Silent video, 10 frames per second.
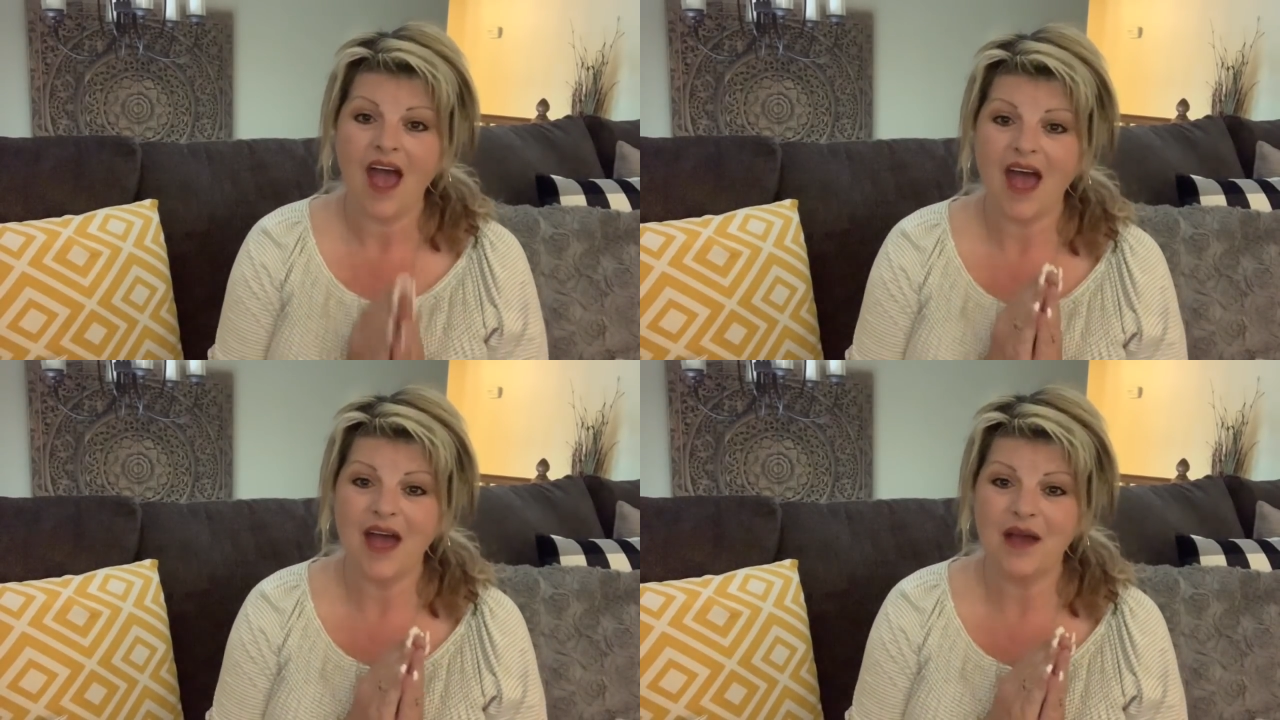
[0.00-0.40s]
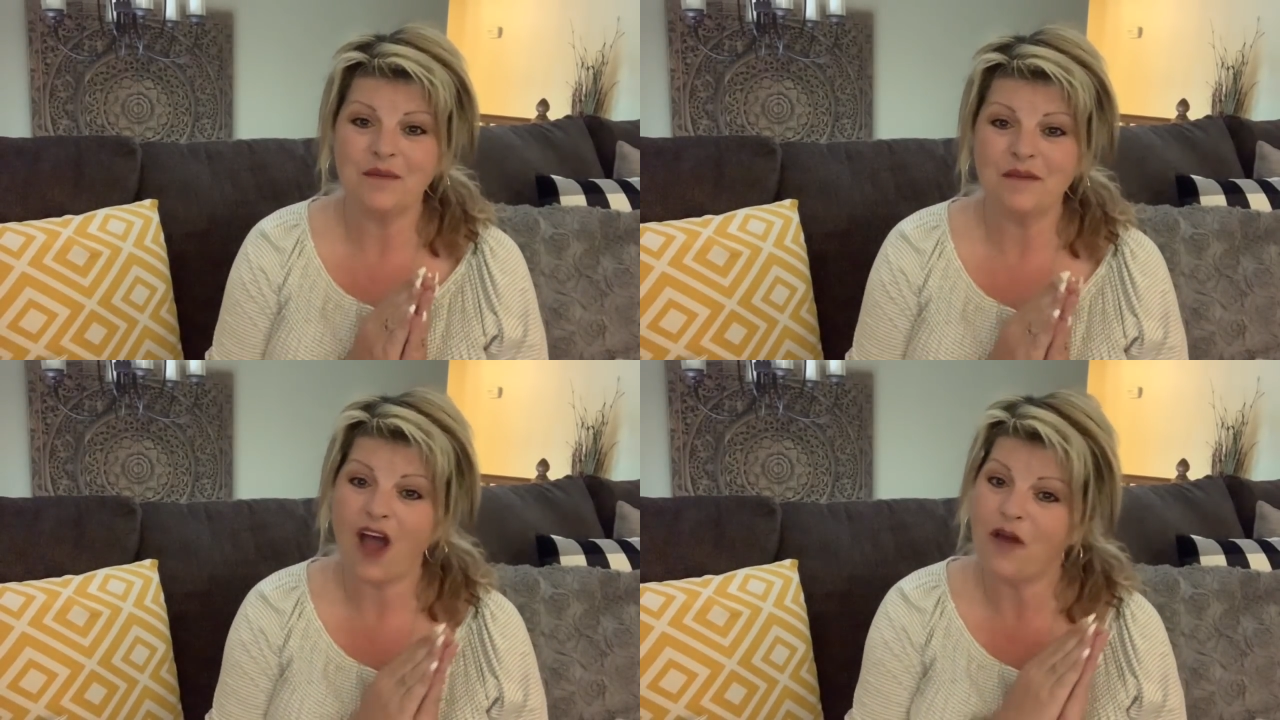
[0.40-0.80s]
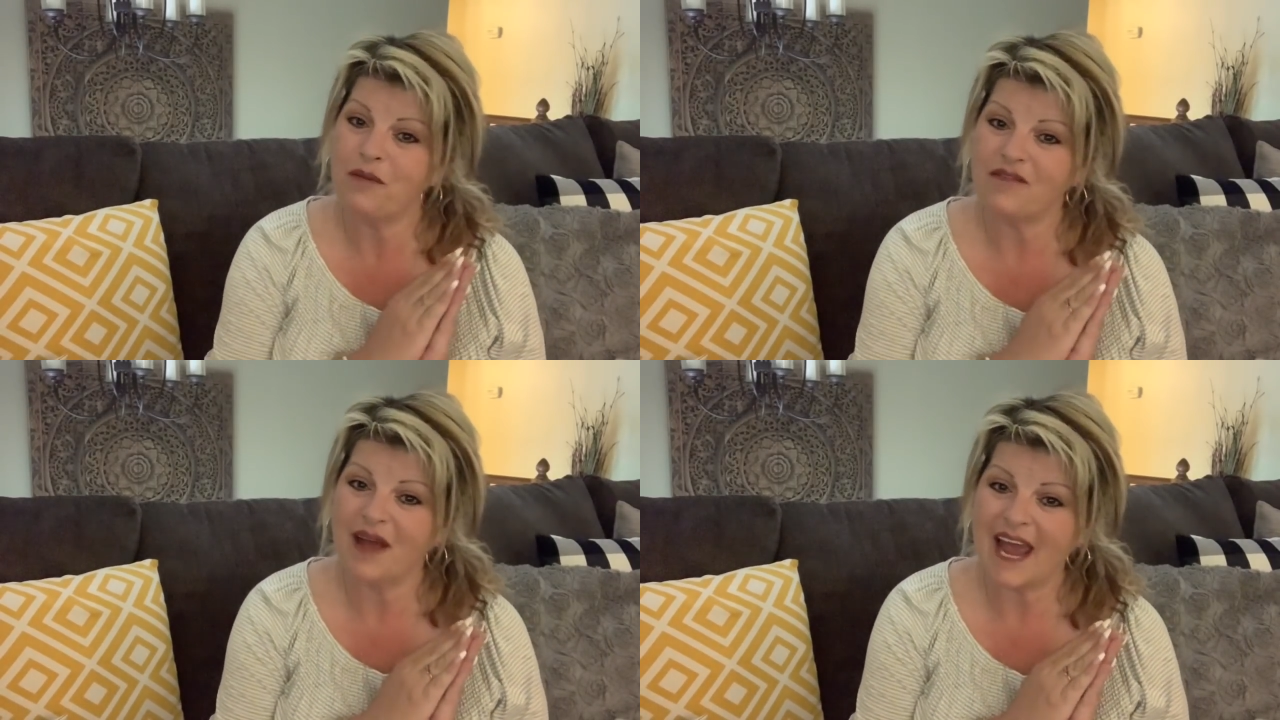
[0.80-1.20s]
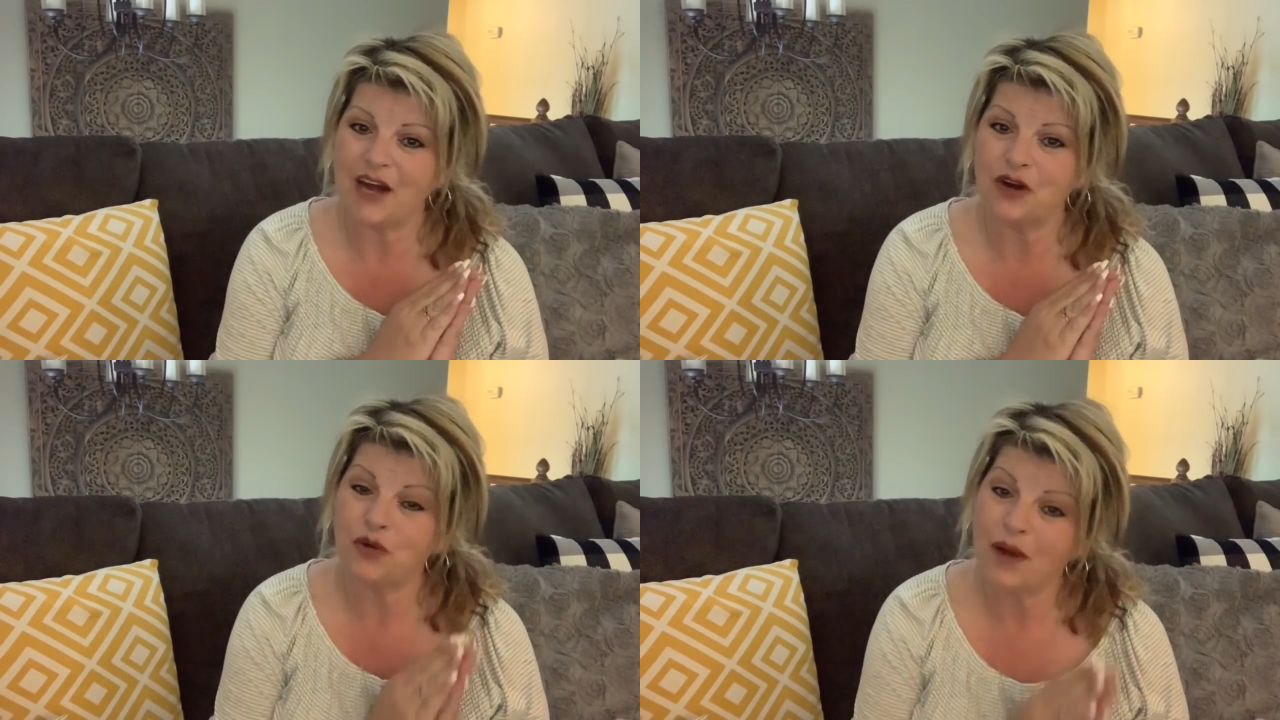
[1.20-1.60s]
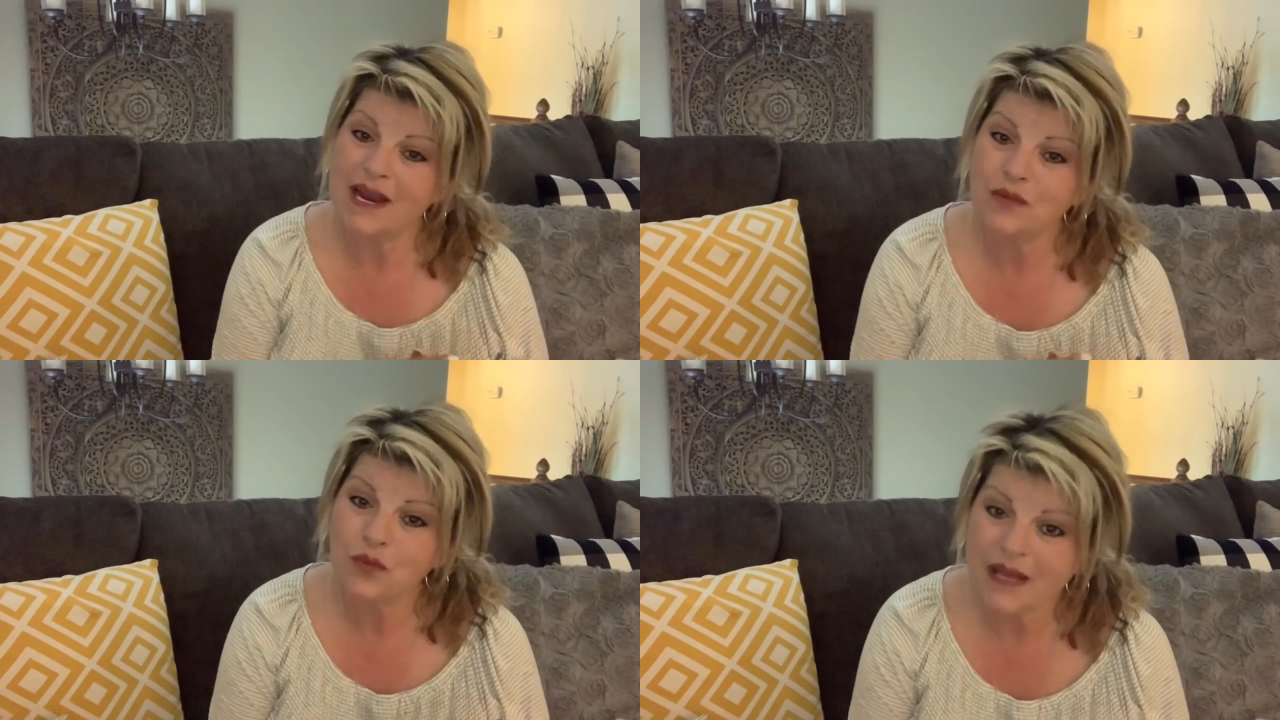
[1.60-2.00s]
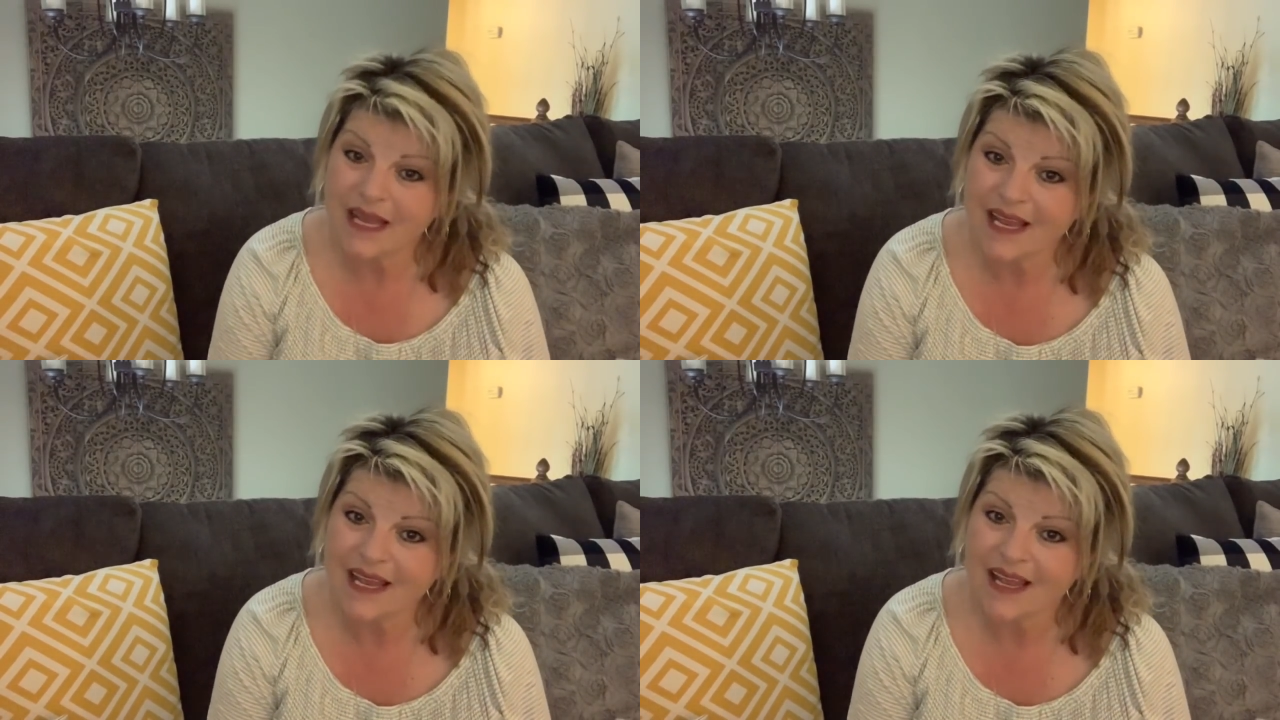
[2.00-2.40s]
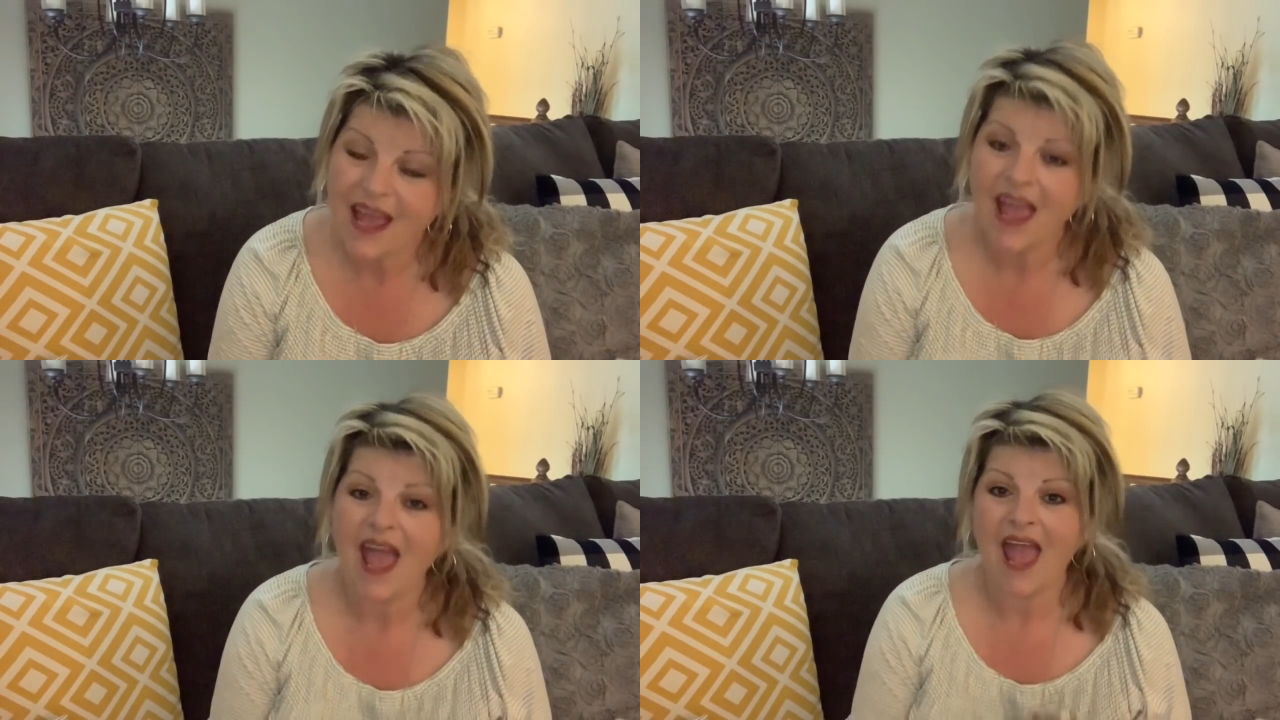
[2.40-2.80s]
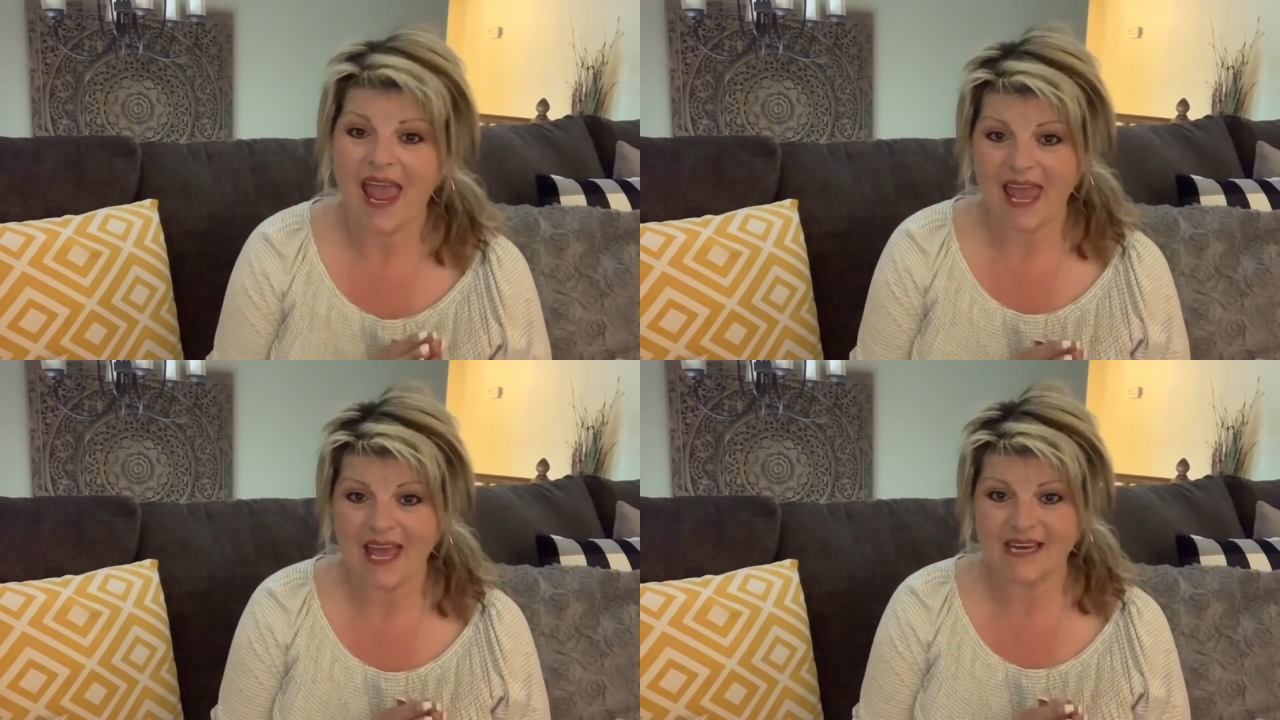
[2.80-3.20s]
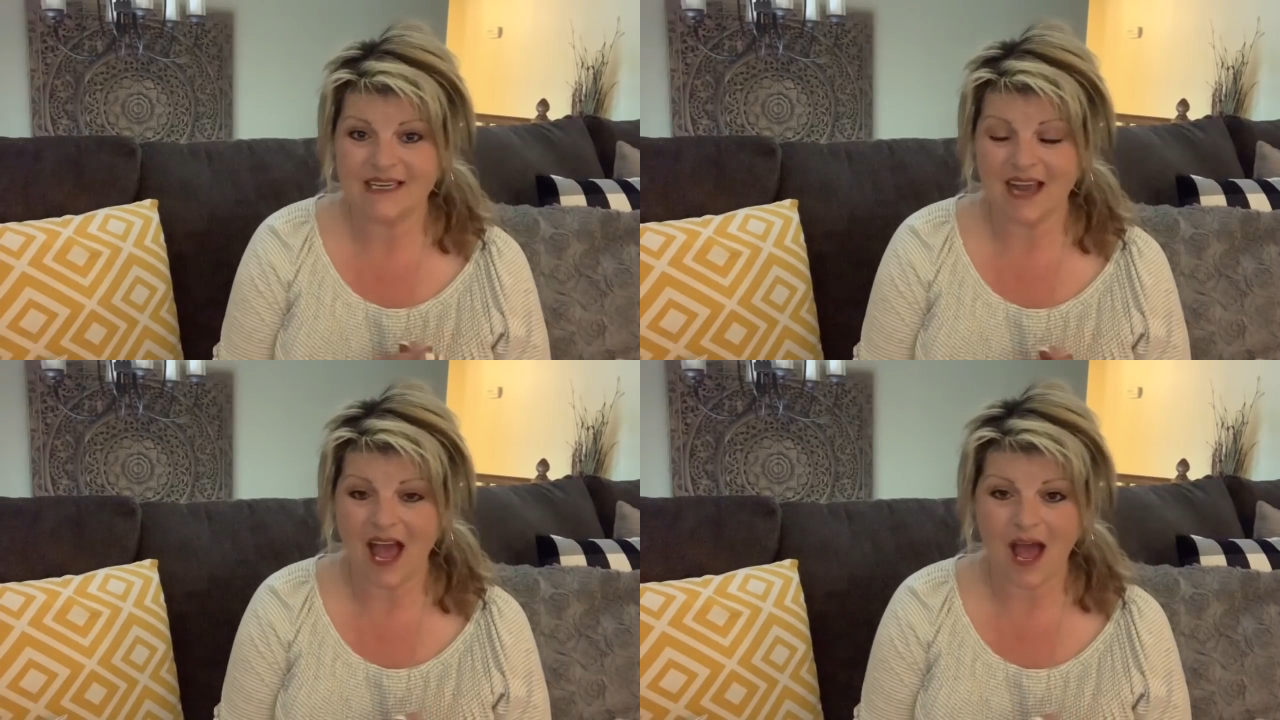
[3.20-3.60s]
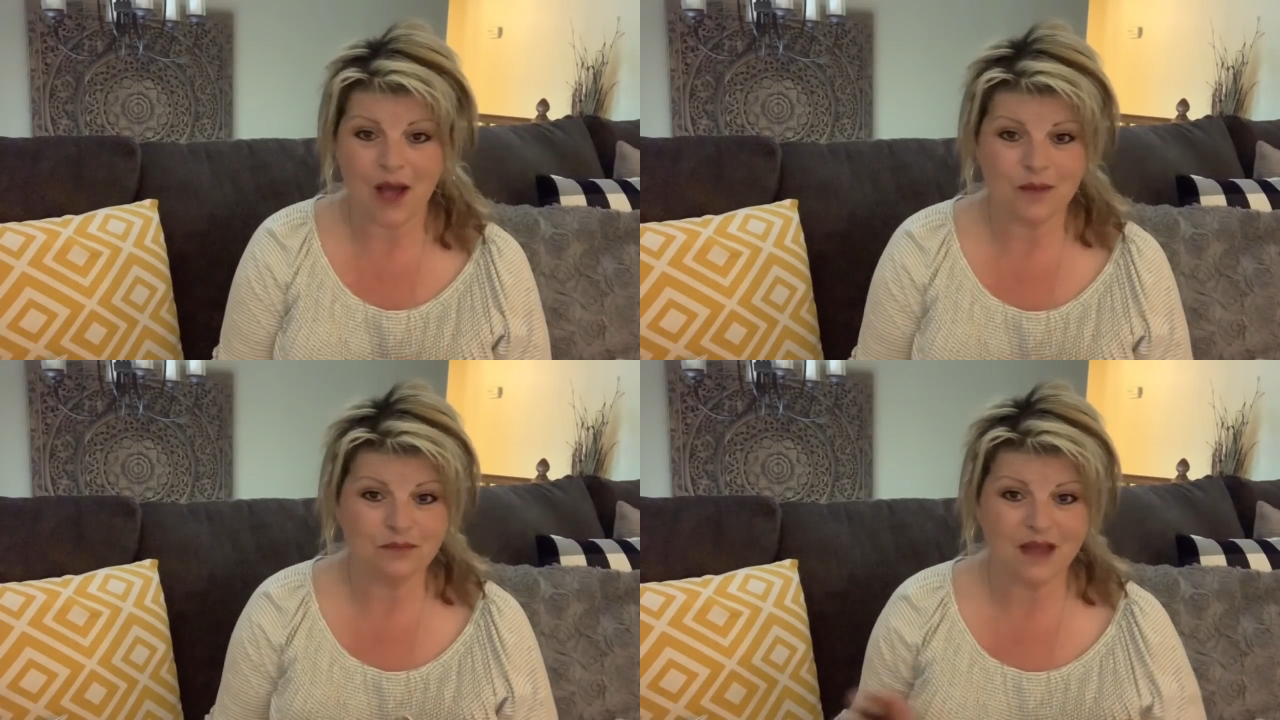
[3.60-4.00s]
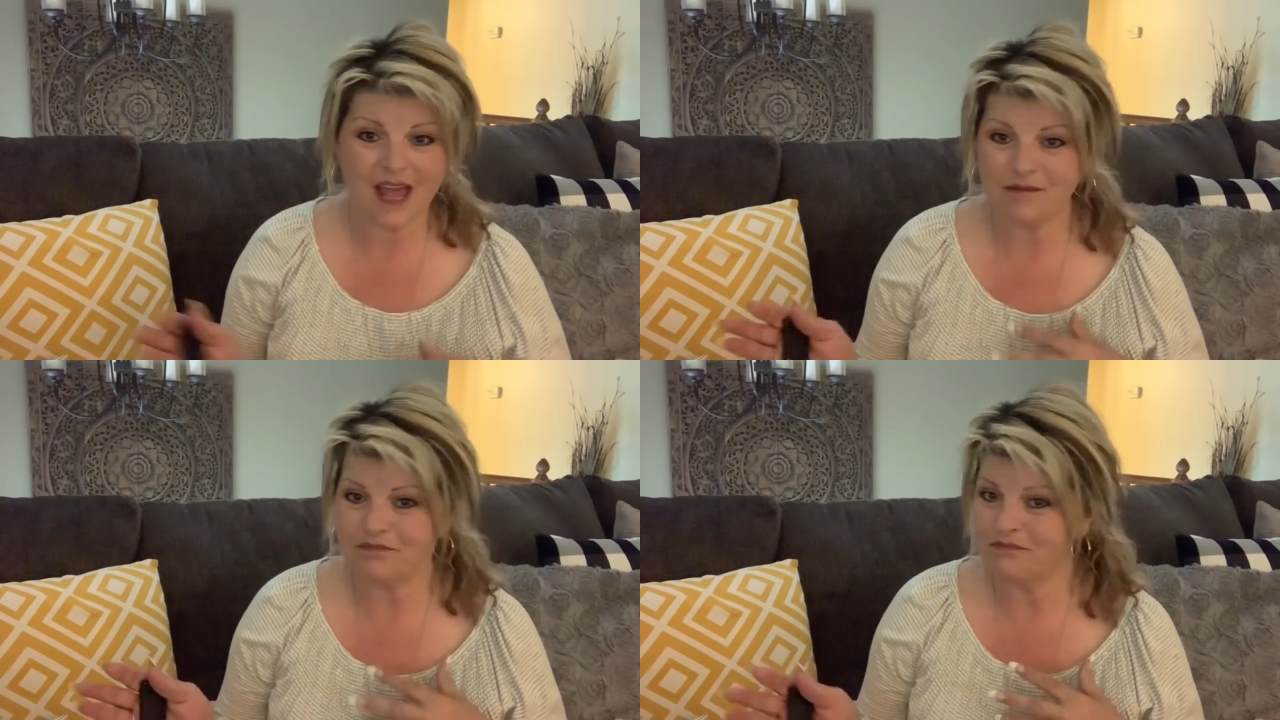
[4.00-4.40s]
I hope everybody had a great week and having